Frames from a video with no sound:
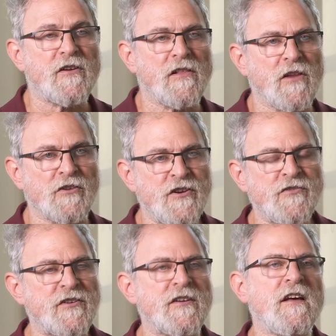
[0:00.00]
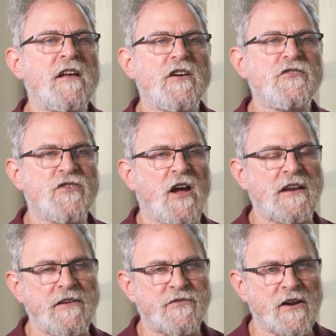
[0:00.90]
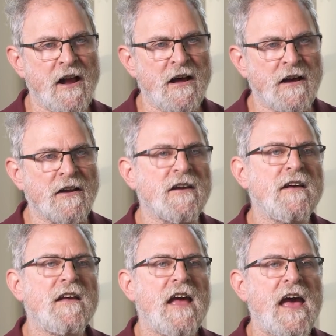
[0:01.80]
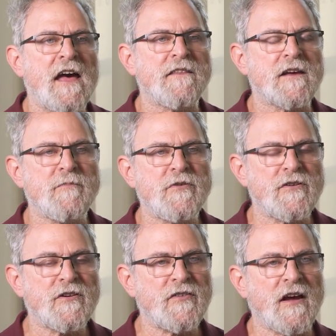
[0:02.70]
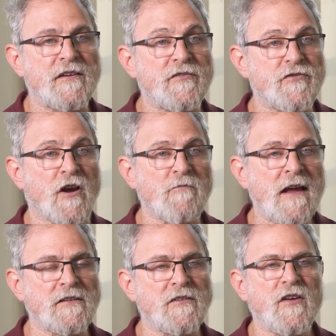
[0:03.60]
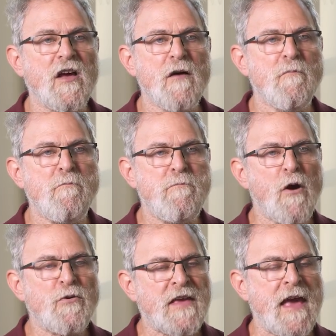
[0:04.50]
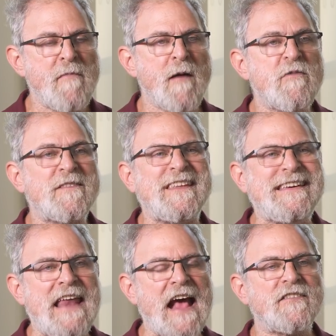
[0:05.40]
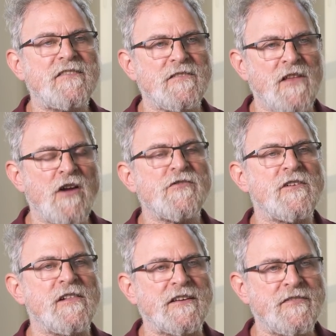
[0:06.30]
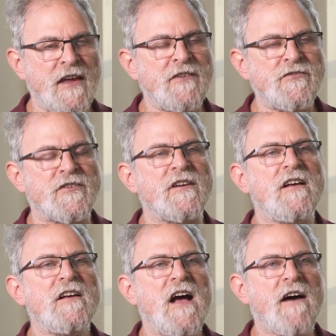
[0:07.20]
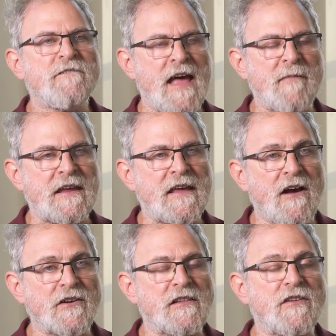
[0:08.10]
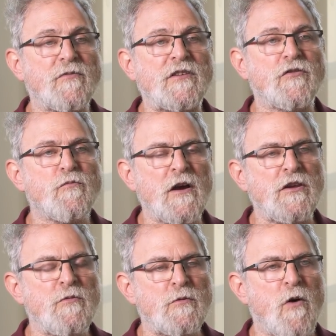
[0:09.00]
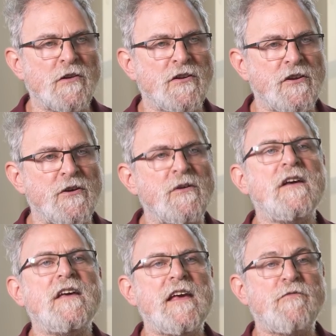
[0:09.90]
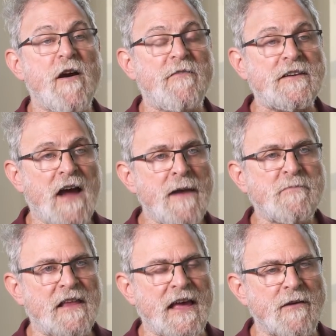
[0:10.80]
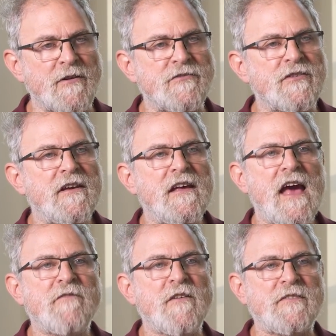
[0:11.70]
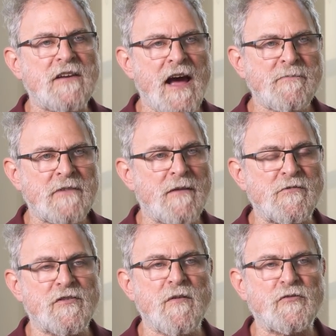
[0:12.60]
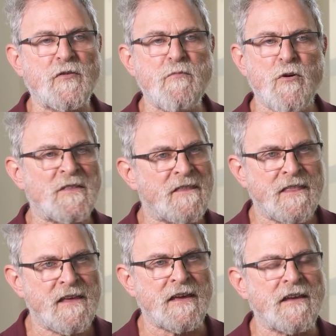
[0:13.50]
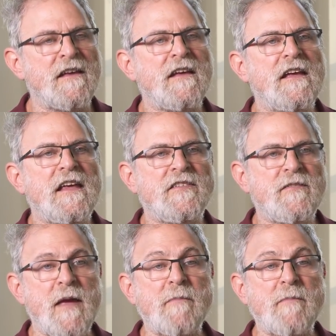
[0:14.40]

the logician Jean-Yves Girard and the computer scientist John Reynolds both came up with the next logical extension of lambda calculus, which is what you would want to do if you have a typed language. If you have a typed language, the most important thing is to be